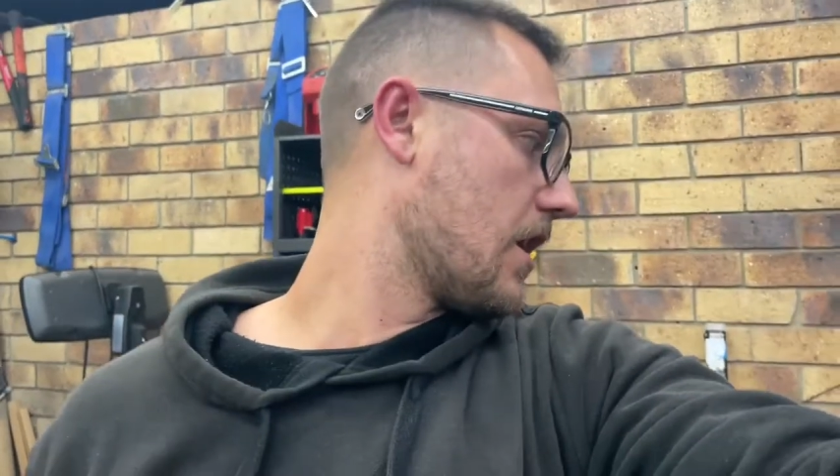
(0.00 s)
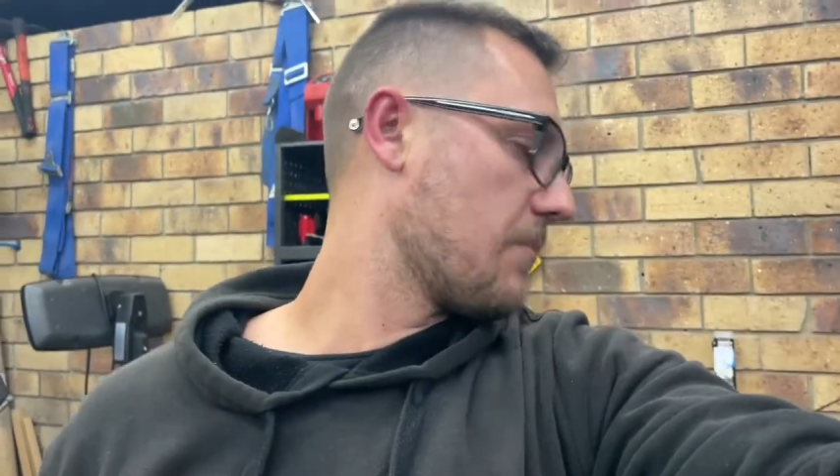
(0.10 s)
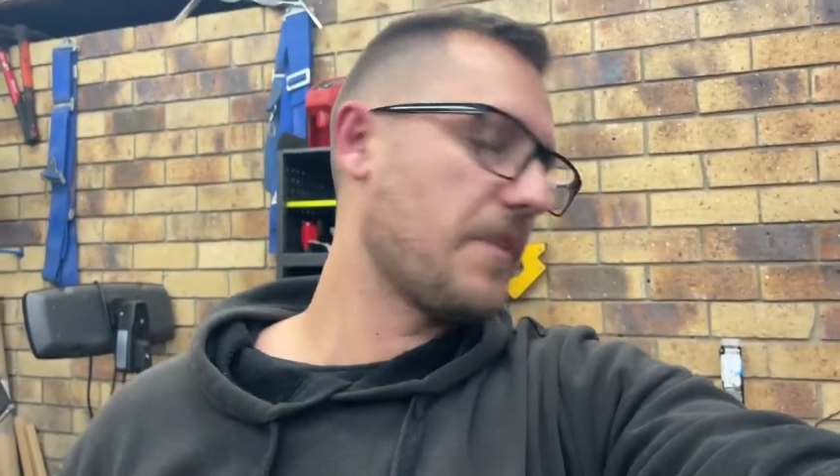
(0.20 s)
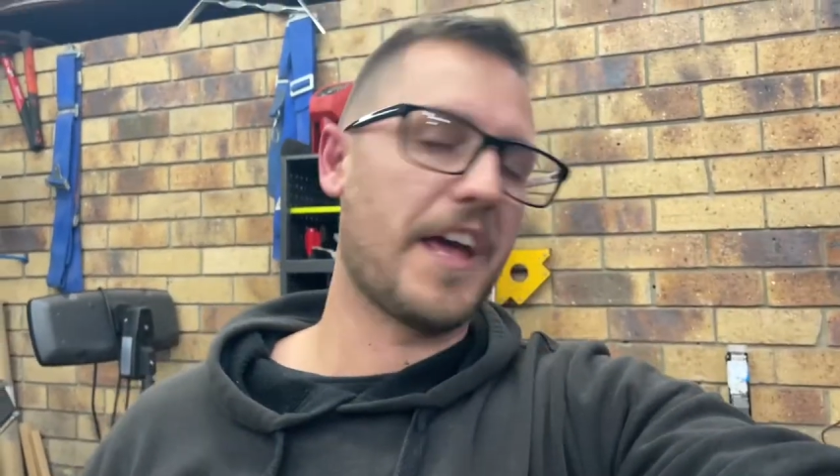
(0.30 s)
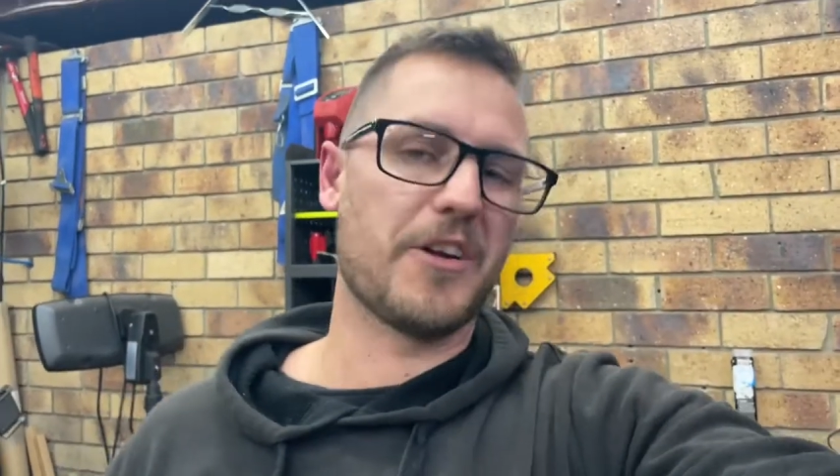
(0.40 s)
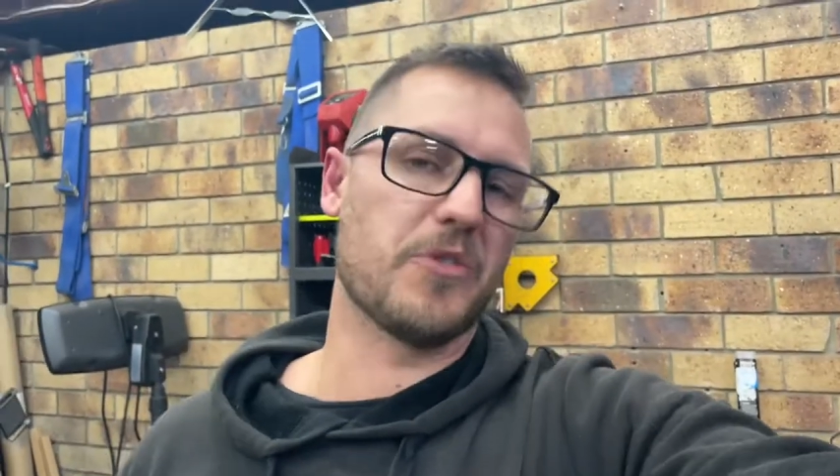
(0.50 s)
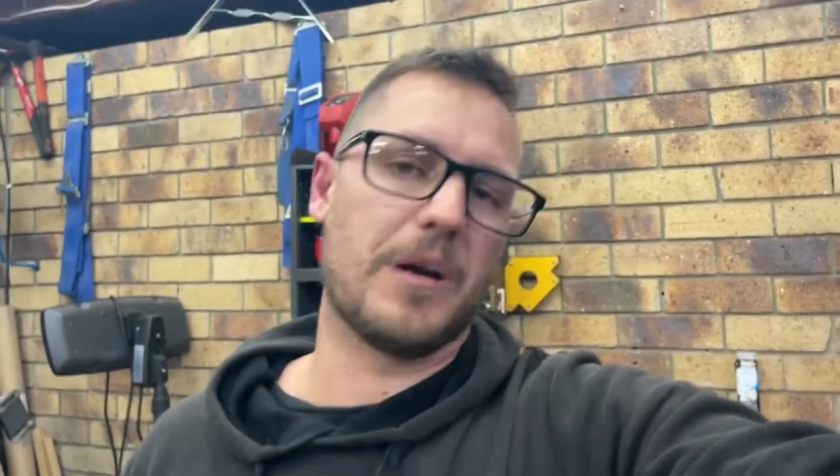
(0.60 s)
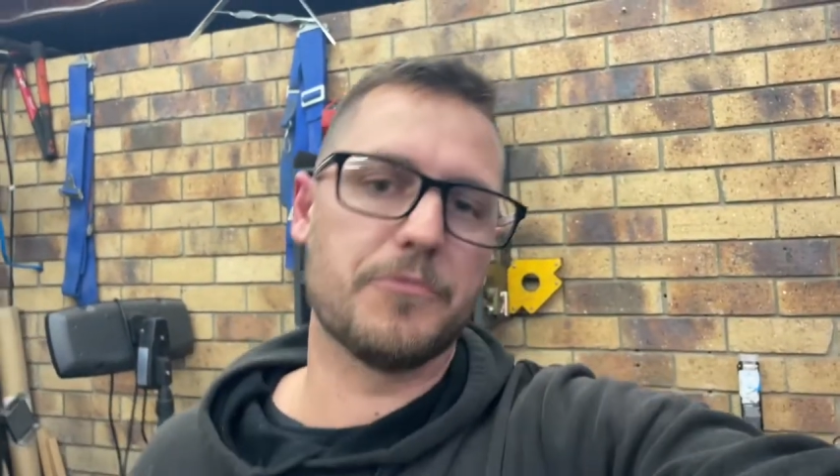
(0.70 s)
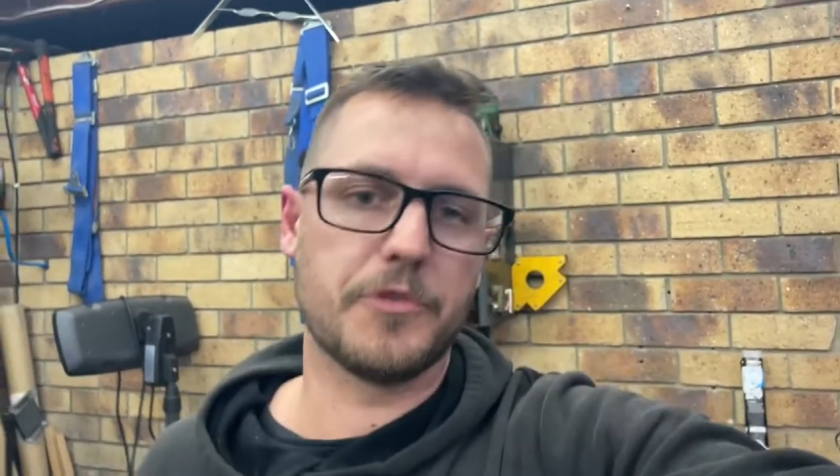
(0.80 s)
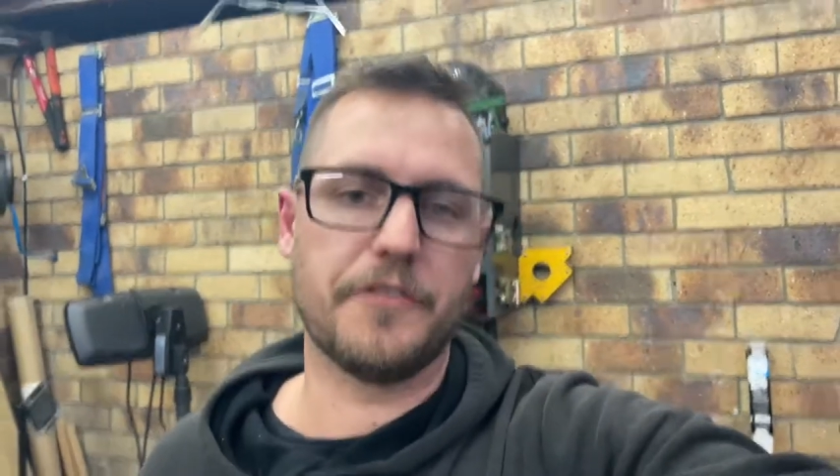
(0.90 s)
But that all
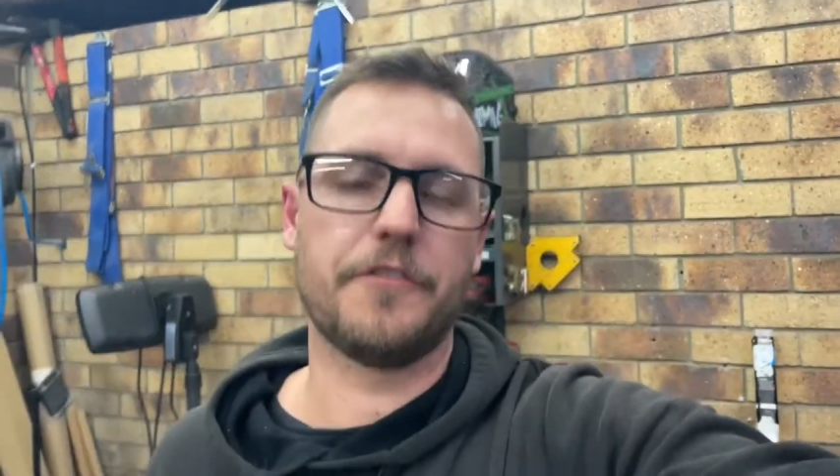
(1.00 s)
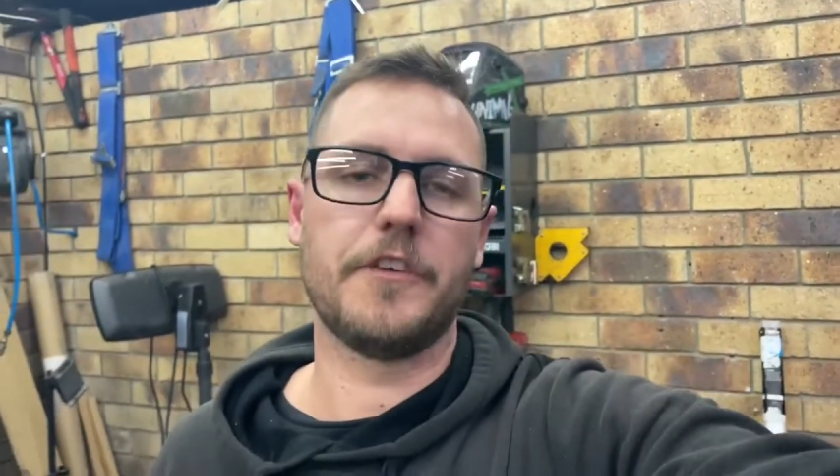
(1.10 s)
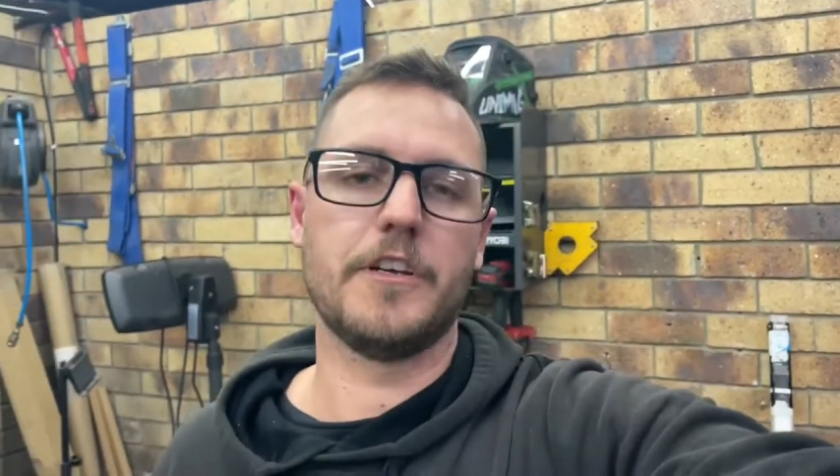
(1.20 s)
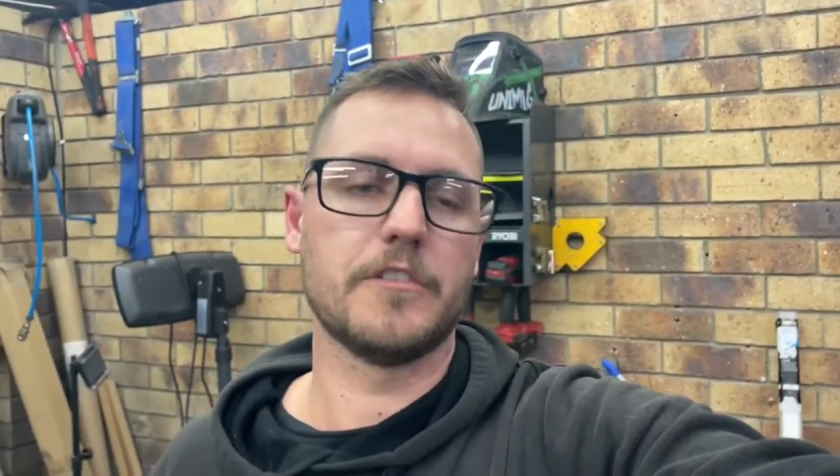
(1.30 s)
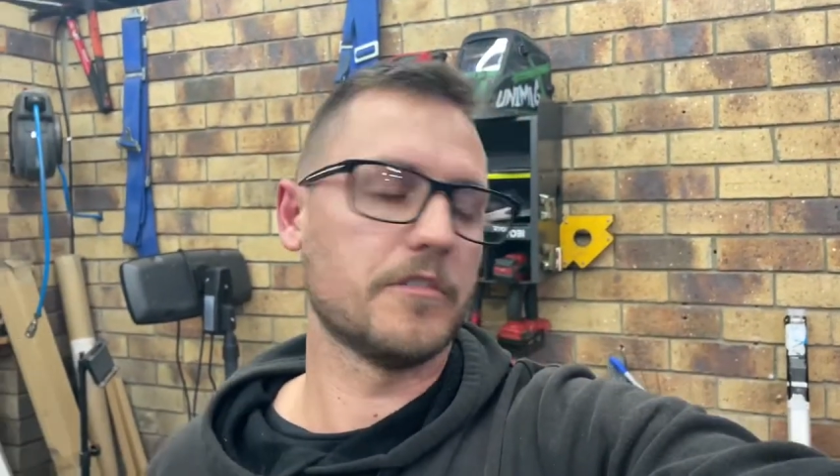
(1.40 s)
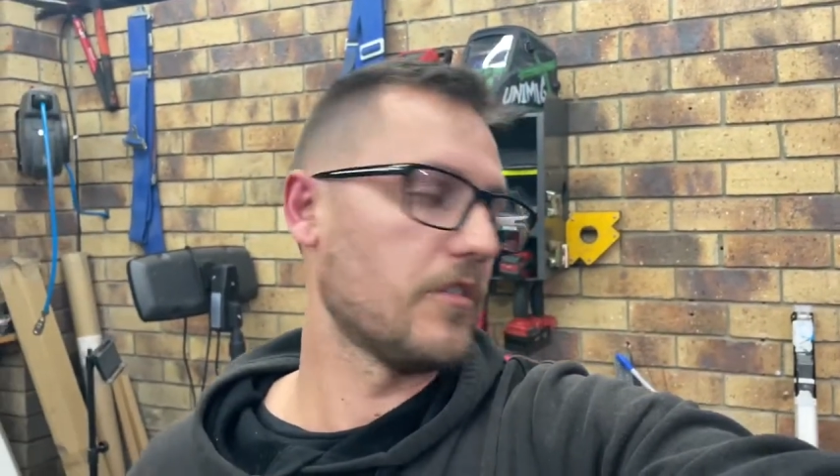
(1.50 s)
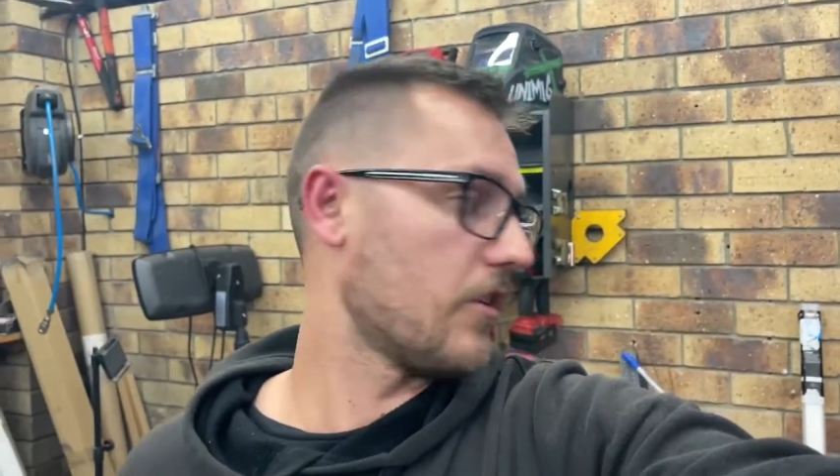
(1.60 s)
comes with feel